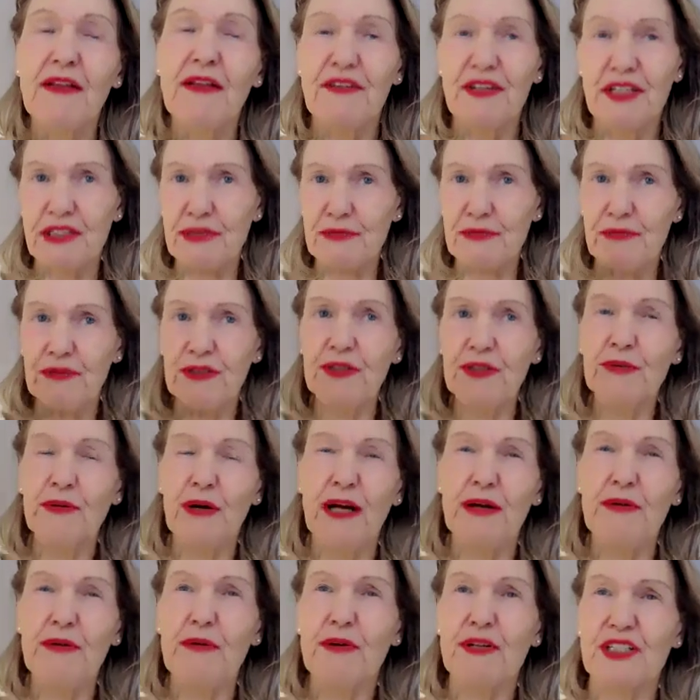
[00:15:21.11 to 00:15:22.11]
This is who
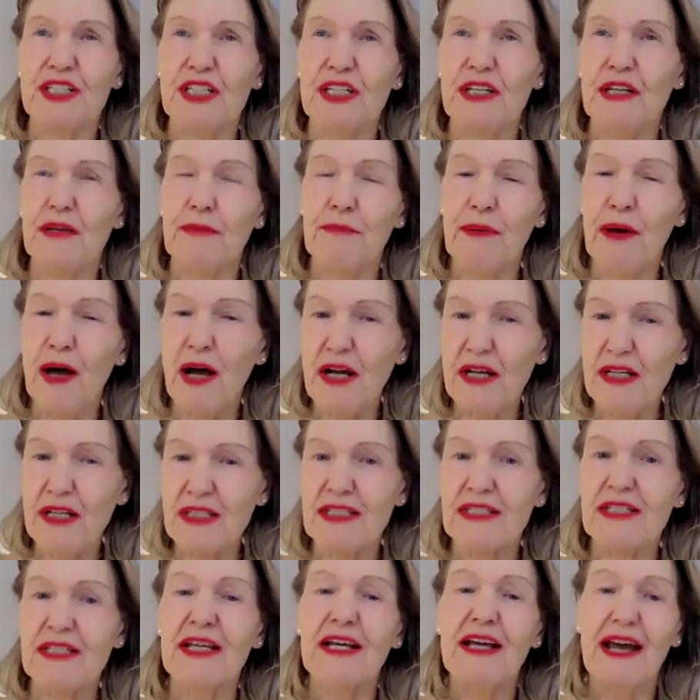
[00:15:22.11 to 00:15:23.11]
I was in the
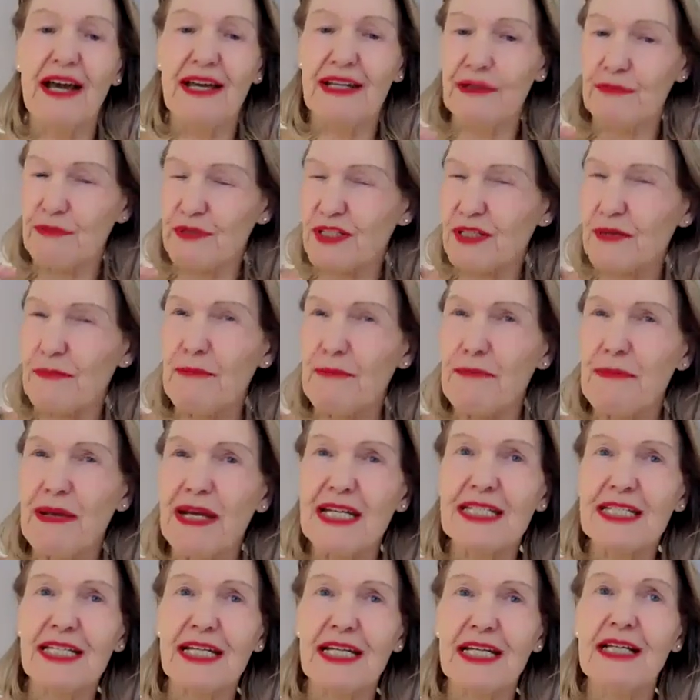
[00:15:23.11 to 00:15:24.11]
past, and it was
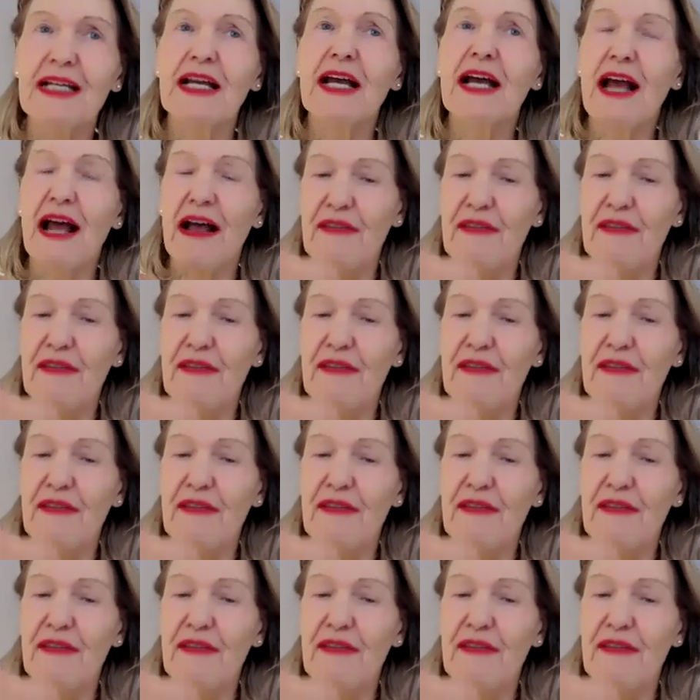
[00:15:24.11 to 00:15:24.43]
amazing.